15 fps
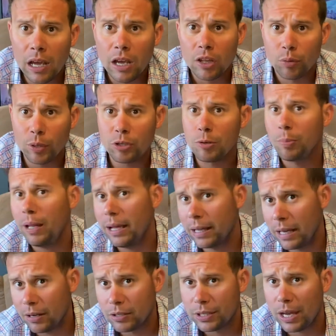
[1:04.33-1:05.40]
300
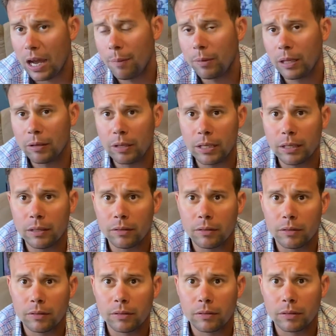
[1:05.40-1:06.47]
Blackout is commonly
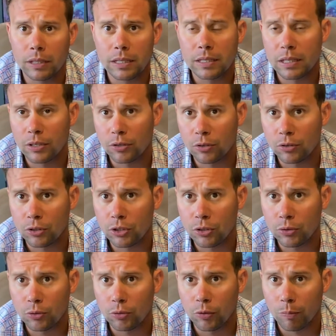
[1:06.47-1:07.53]
considered
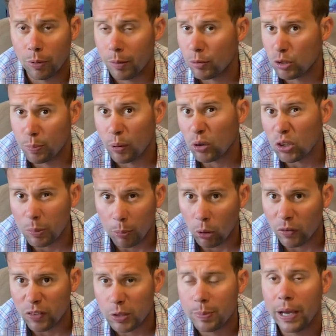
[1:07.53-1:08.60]
to have pretty much burned up all
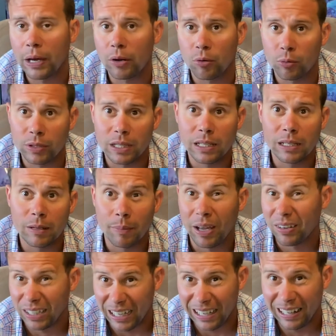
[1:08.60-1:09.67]
of its powder within about
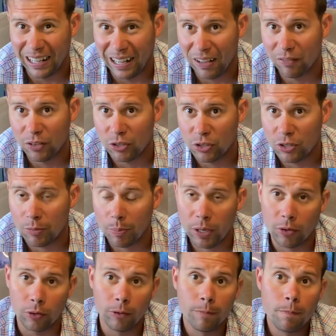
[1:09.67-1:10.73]
nine and a half inches of
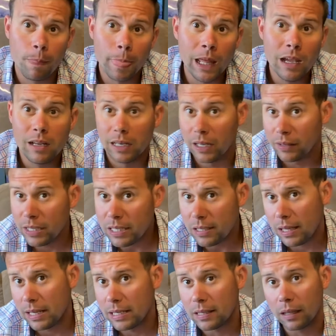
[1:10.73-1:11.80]
barrel. Now this
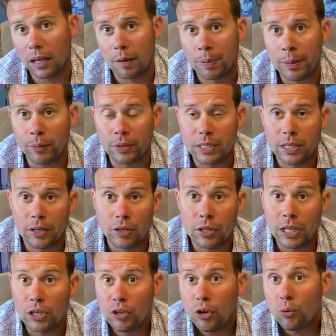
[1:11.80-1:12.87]
leads a lot of people to tell you that
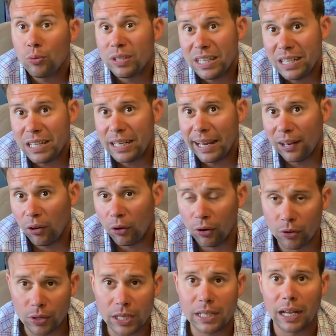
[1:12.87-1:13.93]
you don't need a longer
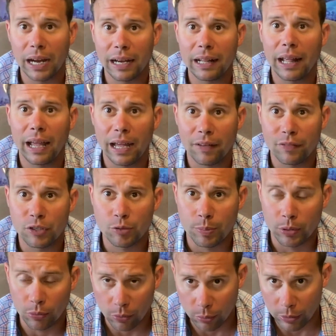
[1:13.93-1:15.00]
than nine and a half inch
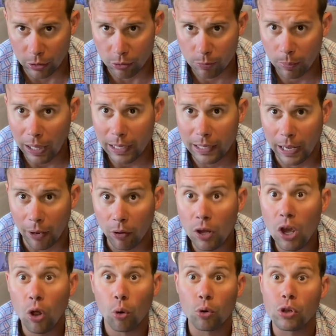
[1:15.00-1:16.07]
barrel 300 blackout,
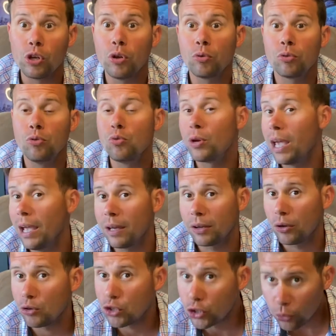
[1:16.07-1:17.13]
or you, you can't
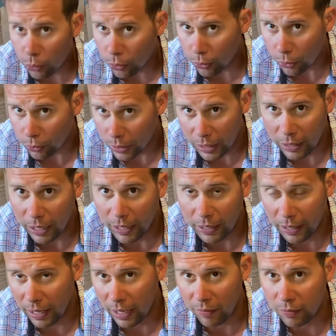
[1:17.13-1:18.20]
go shorter than nine and a
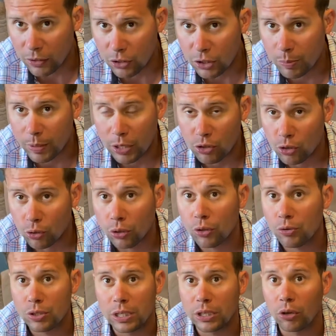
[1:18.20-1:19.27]
half inches because you're
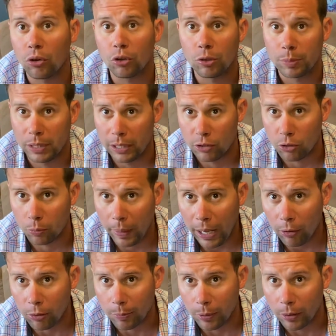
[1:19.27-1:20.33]
losing all the potential
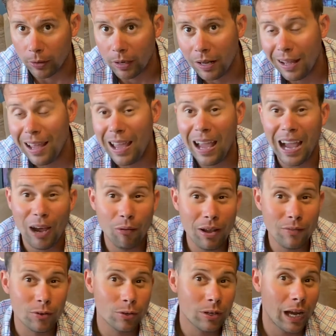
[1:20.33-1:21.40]
powder burn.
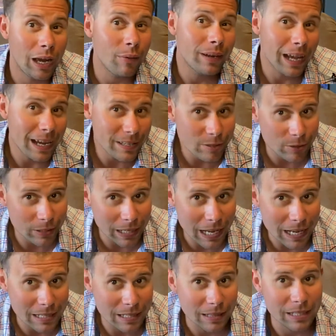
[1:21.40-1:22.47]
However, I would hazard a
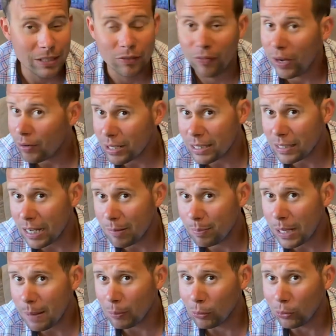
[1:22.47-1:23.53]
guess that these very same
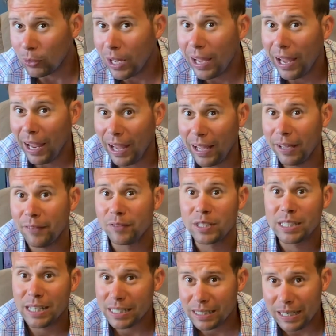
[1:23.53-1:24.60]
people have
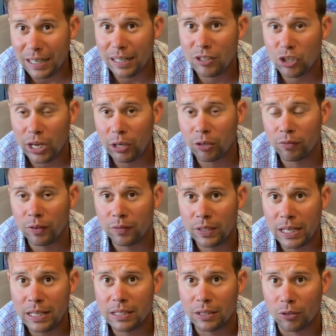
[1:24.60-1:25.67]
16 inch
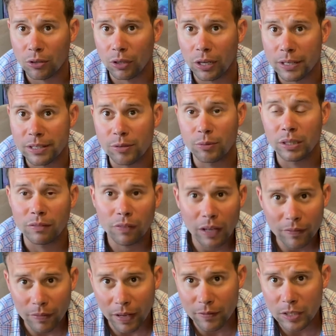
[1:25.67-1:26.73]
AR-15s in their closet when the
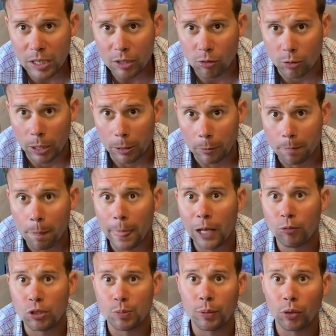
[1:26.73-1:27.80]
5.56 round
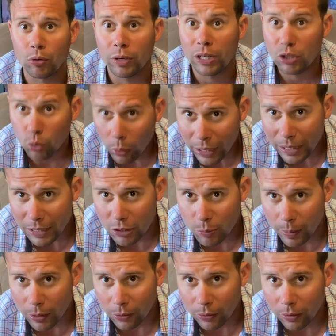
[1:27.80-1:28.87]
was built around a 20 inch
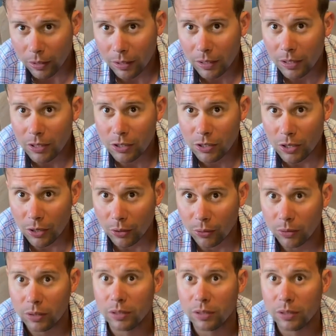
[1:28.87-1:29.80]
barrel. So